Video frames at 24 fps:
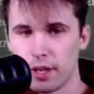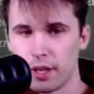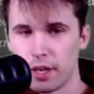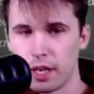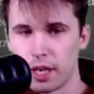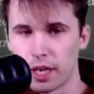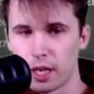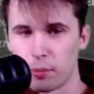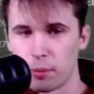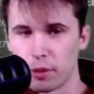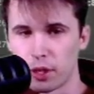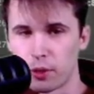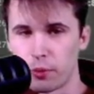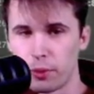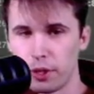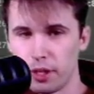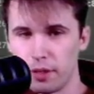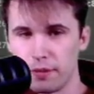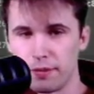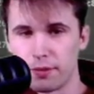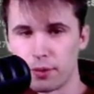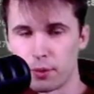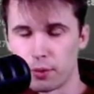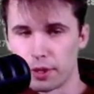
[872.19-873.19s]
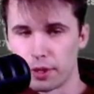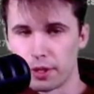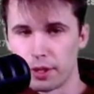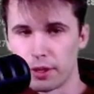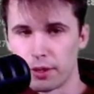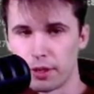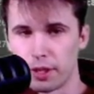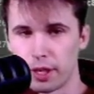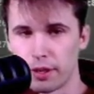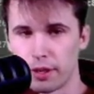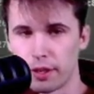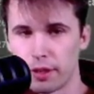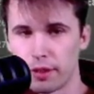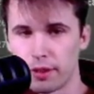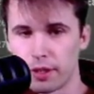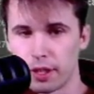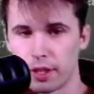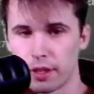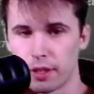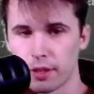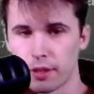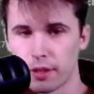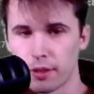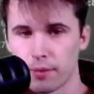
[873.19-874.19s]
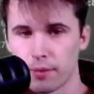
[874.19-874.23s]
I can play queen e4 here now, I think.